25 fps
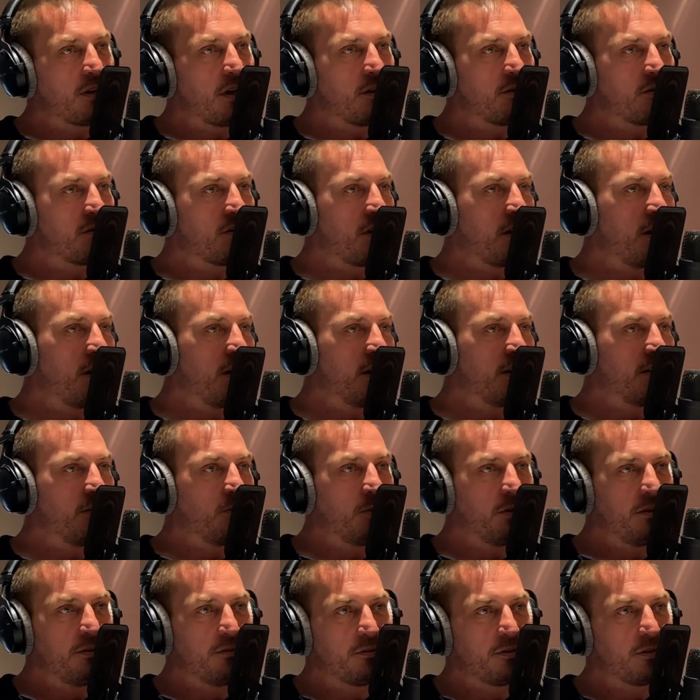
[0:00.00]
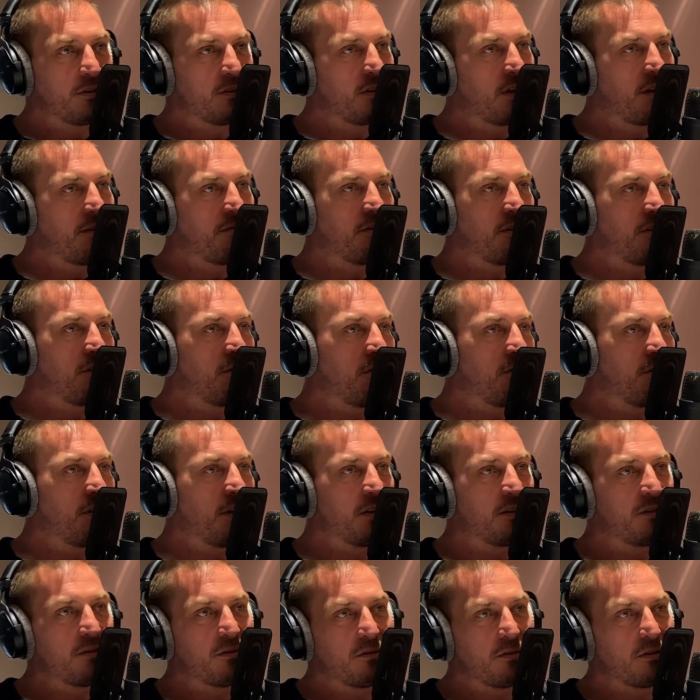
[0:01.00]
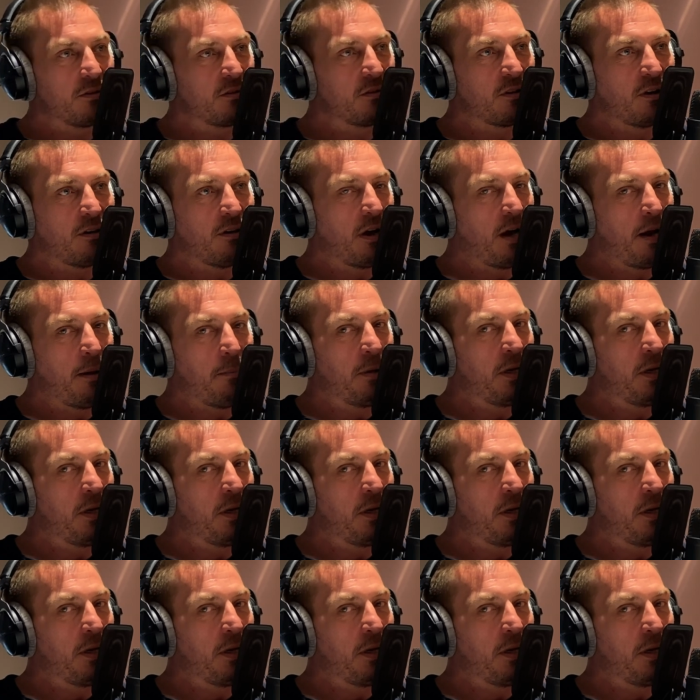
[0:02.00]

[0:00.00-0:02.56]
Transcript: outside 24/7, all that sort of stuff.